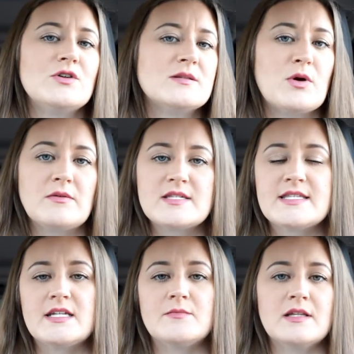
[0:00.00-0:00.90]
you could probably
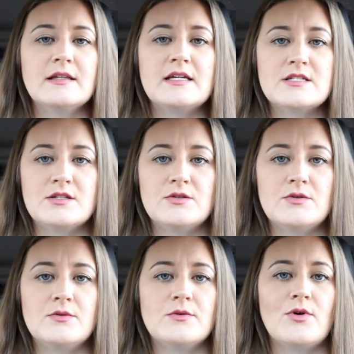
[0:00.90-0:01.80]
send them the link
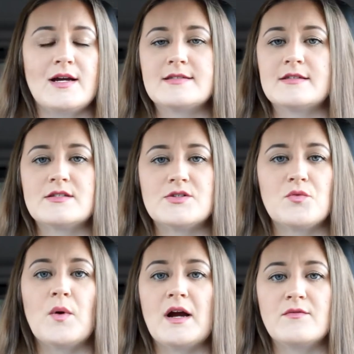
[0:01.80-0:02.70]
to Craigslist or
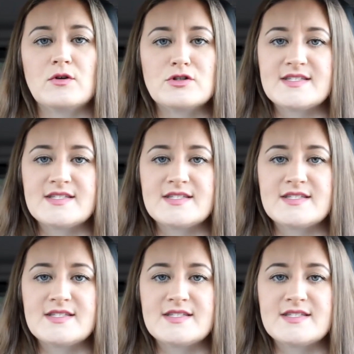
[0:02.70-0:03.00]
wherever.